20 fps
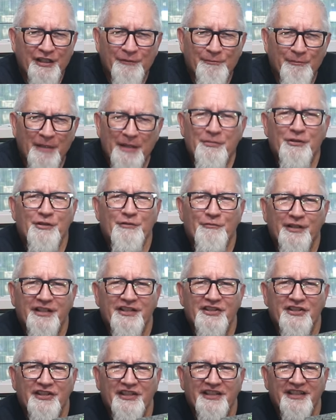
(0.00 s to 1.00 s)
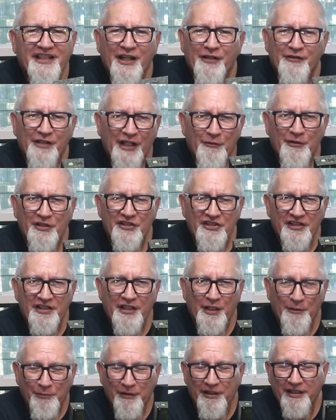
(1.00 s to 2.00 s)
maybe you want to sit down or I want to sit
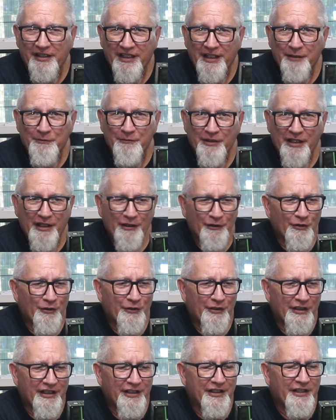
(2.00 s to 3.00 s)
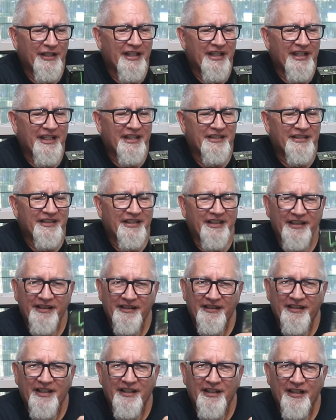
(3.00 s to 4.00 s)
down and play a game without Lori, and
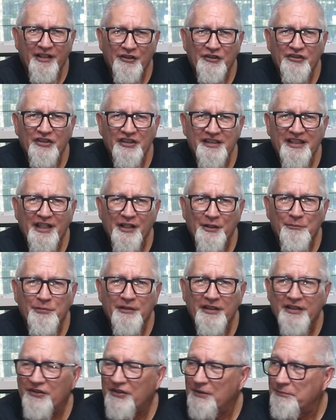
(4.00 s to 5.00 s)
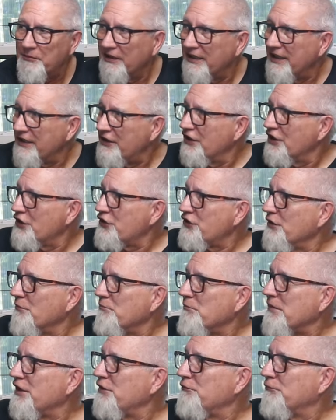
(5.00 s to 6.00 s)
uh, I'll sit down and play something like this or
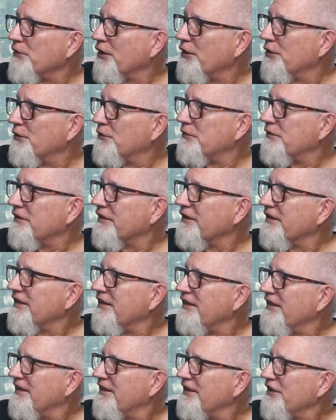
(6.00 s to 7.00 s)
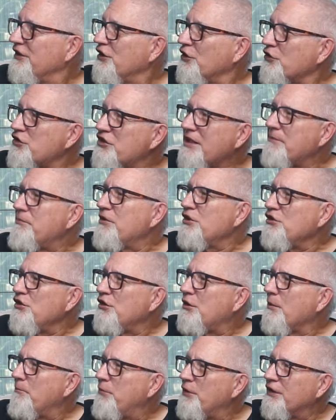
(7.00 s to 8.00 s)
Mini Rogue or you know something
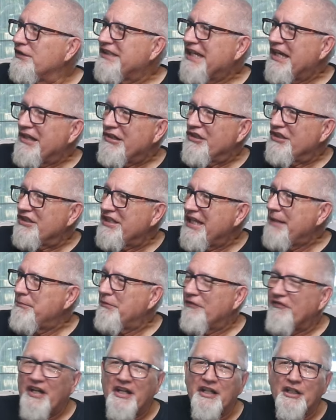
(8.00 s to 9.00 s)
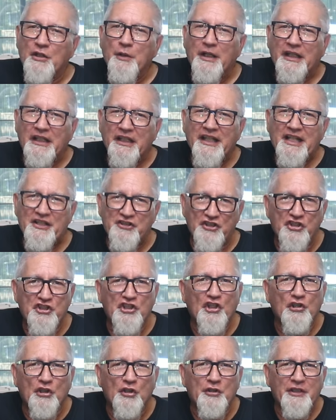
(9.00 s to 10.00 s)
you can put down on the table very quickly as a
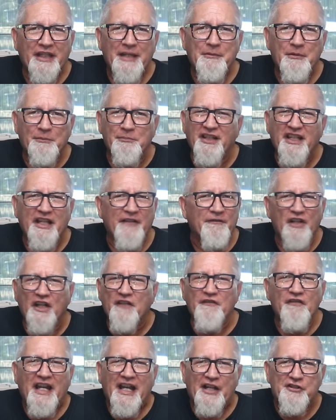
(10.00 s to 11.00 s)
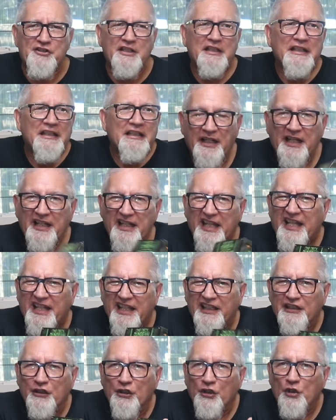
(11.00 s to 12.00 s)
solo game and play it very fast. I, I
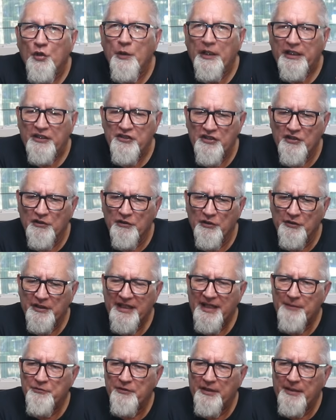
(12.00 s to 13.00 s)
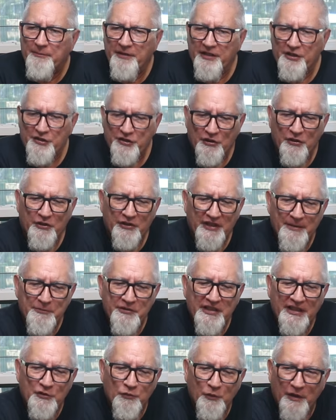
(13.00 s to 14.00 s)
like little quick solo games when I play solo
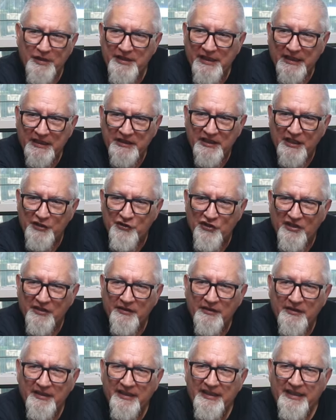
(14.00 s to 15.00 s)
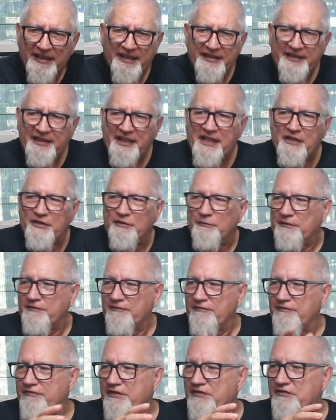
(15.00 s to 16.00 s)
games. That's one deck dungeon. I think I got that. I don't know,
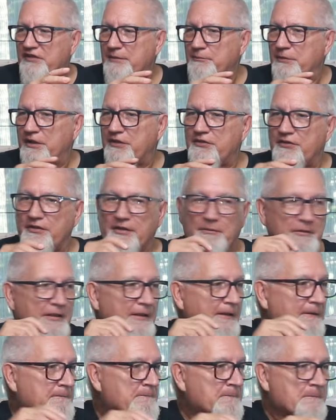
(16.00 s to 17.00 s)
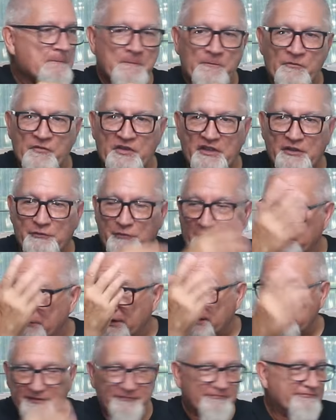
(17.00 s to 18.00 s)
15 bucks or something. 12. 12
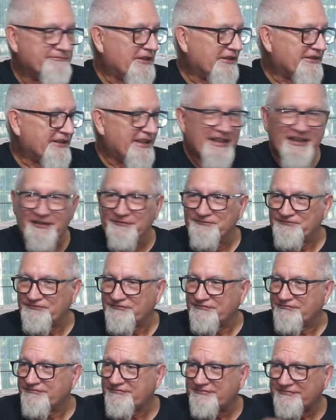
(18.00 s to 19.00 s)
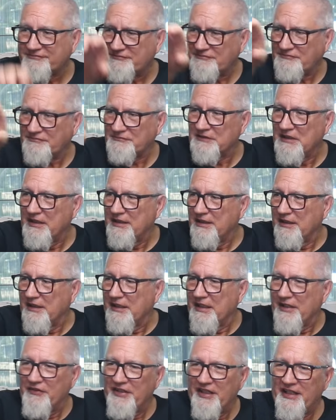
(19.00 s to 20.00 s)
bucks. I'll take it.
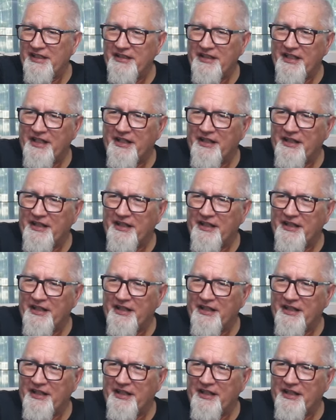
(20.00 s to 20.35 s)
Then,